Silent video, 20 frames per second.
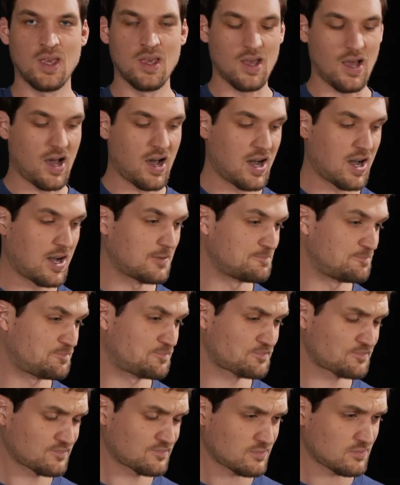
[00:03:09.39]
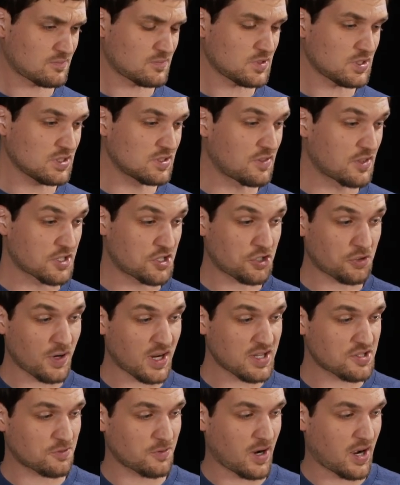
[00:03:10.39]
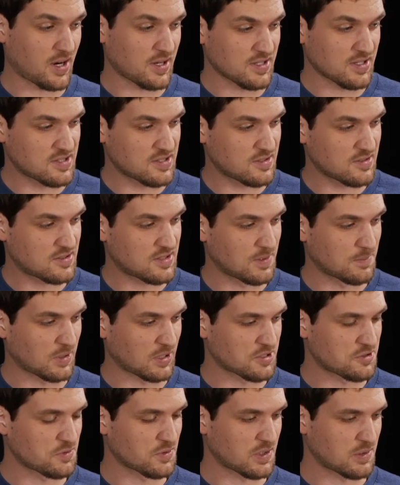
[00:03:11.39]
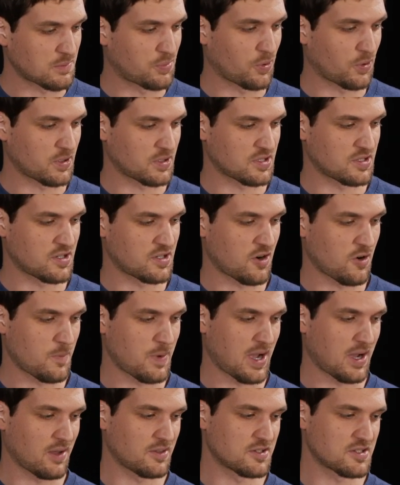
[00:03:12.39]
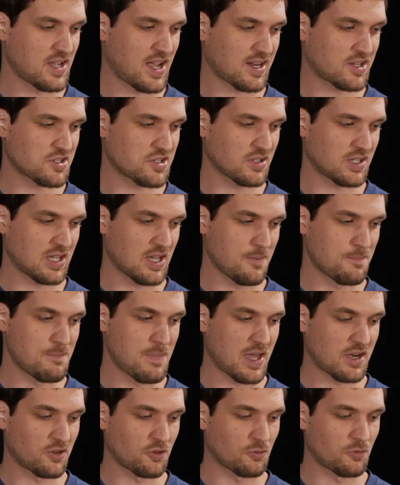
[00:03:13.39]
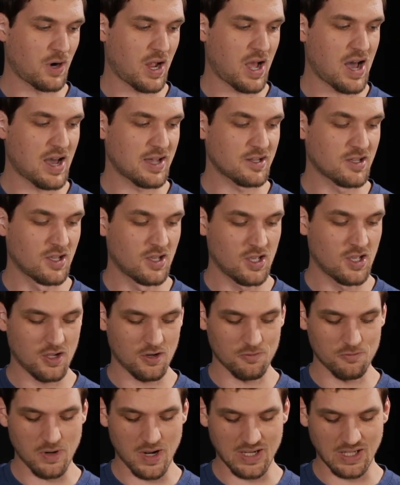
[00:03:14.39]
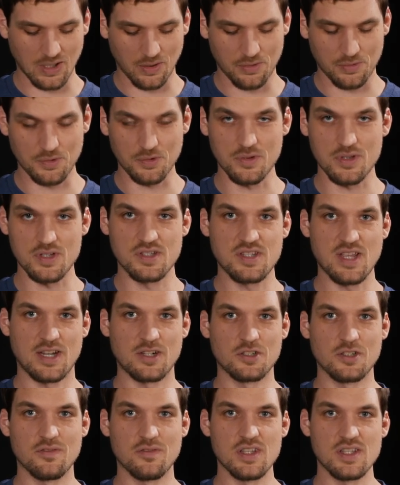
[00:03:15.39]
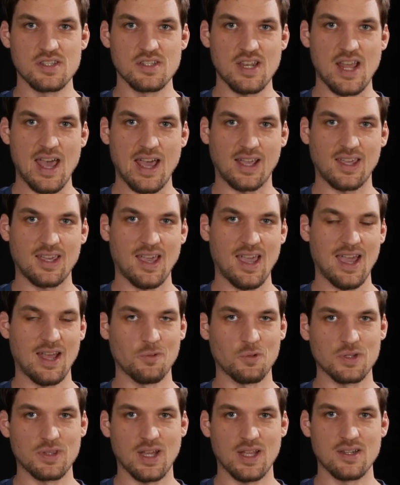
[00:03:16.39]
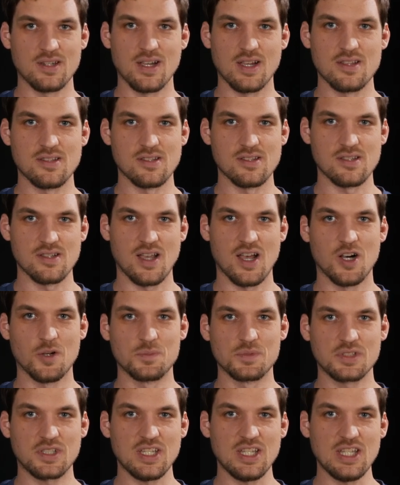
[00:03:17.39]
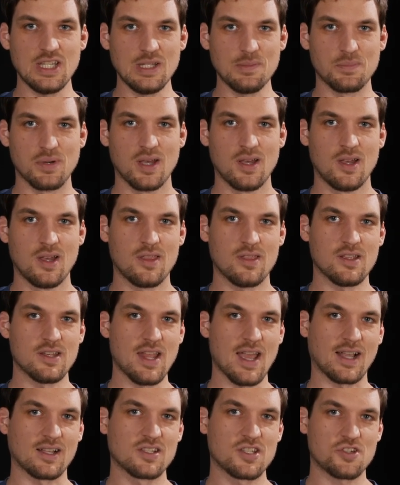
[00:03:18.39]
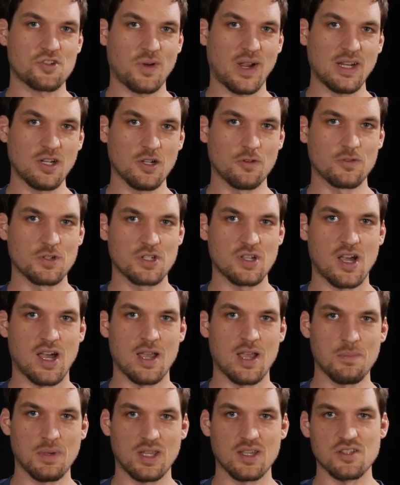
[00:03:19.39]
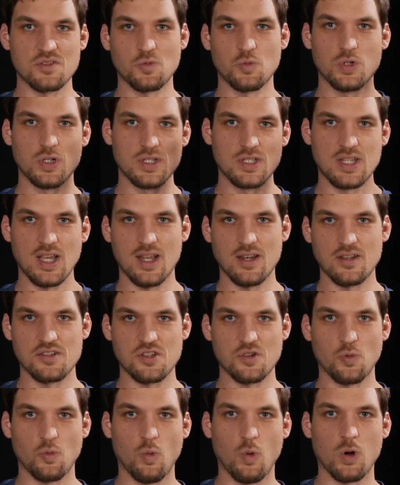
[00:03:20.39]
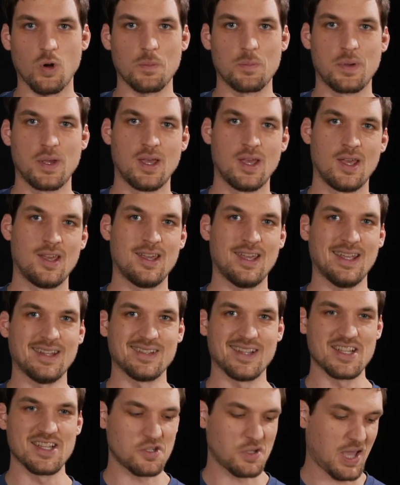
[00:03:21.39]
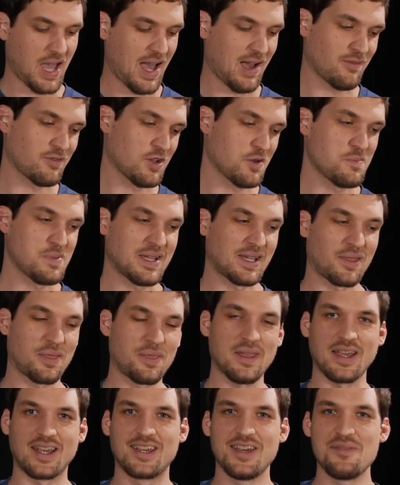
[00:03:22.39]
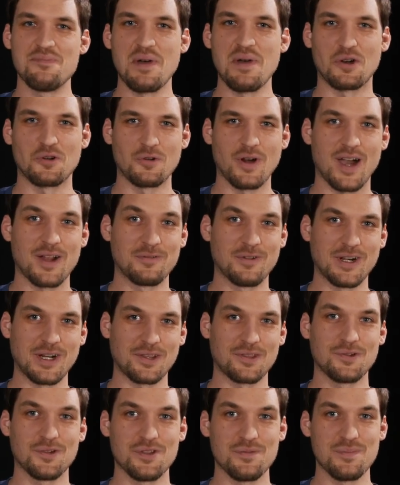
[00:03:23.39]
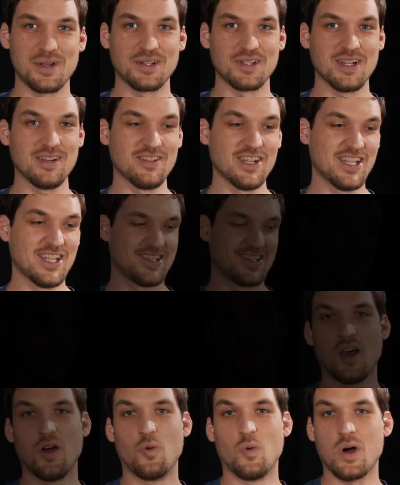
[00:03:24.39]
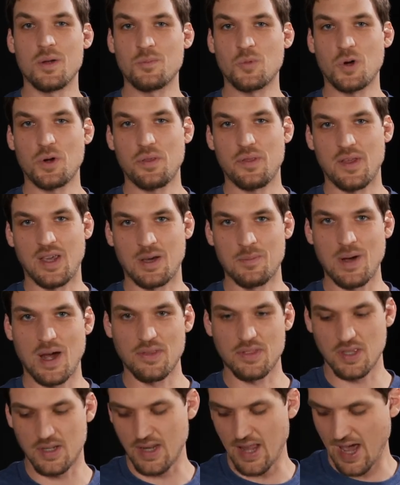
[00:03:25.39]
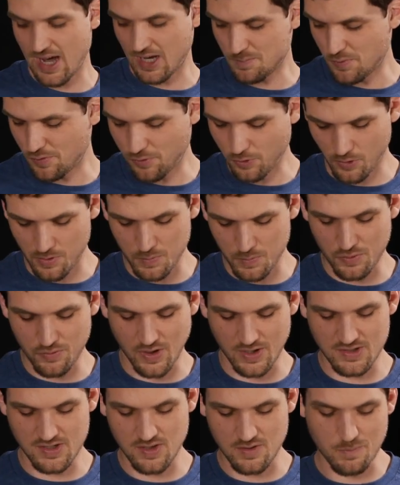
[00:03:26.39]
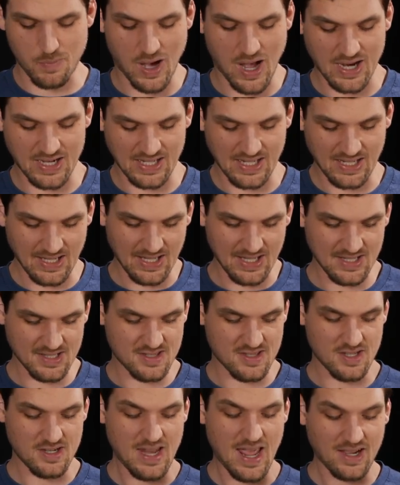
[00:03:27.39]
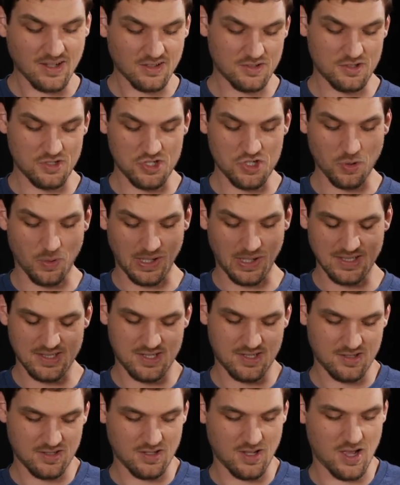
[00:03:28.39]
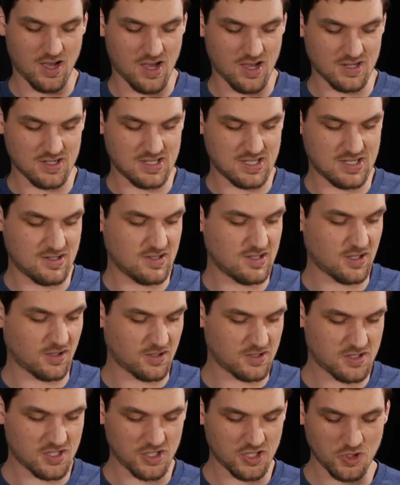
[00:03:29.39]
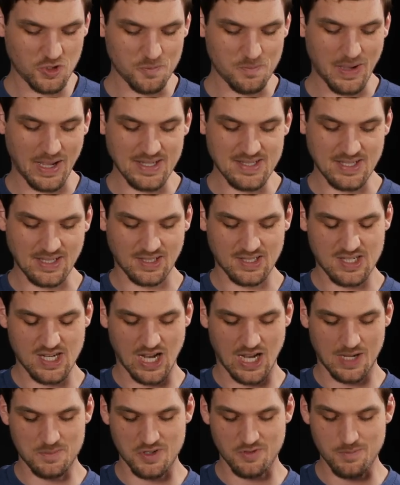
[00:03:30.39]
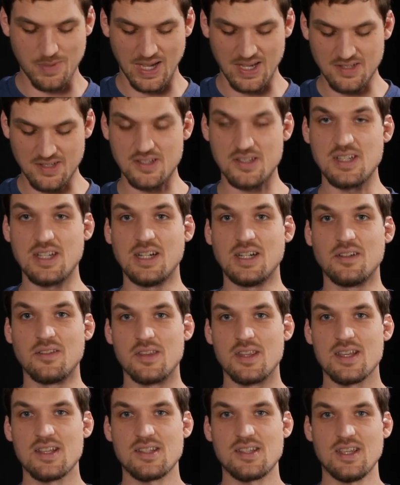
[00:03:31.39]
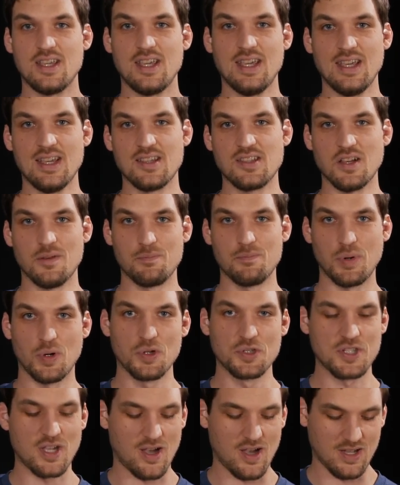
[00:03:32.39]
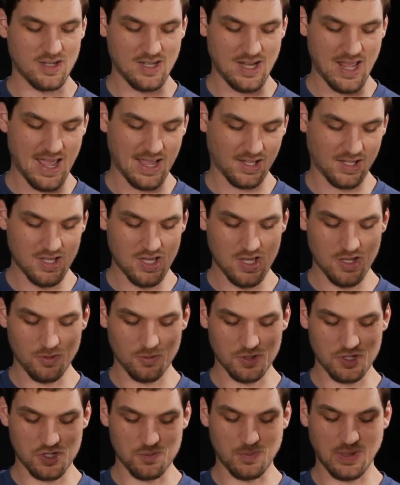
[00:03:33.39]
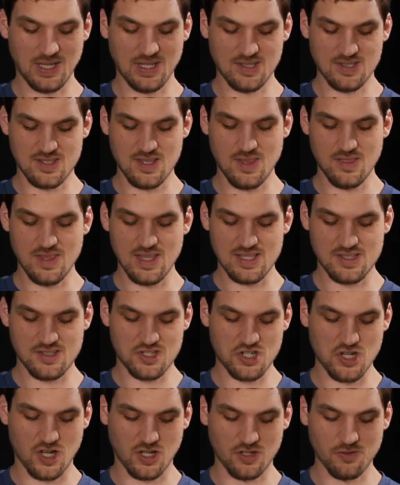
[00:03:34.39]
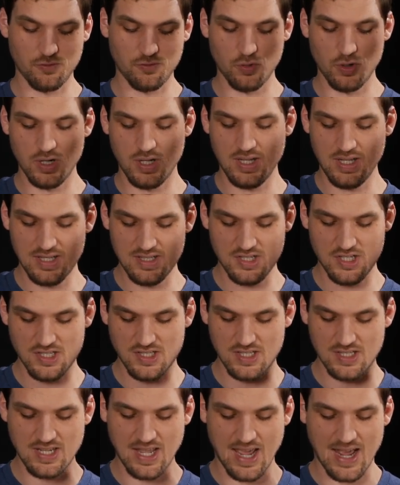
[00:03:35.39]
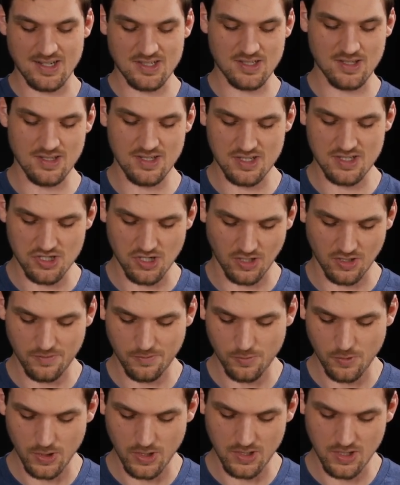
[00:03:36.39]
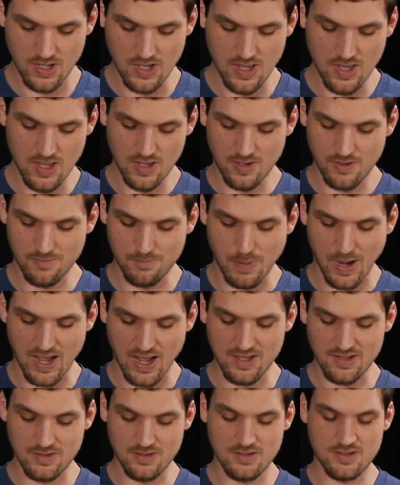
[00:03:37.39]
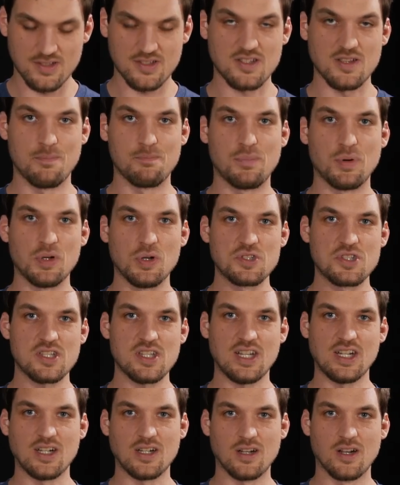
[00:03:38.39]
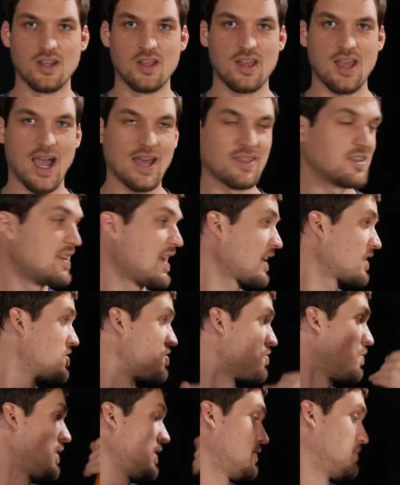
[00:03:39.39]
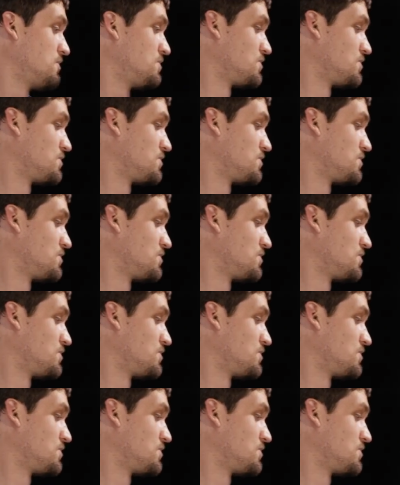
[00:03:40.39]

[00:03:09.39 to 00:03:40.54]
The truss rod is something that's really important to know about. There's actually a metal rod running through the center of this neck, and what that does is it helps keep the neck straight over time because wood tends to warp unless you have a big thick metal rod running through the middle of it. One more thing about the neck before we move on to the body is the neck joint. There are 2 basic types of basses here. This is a bolt-on neck, which means that this chunk of wood is just attached to this chunk of wood by some bolts here at the neck joint.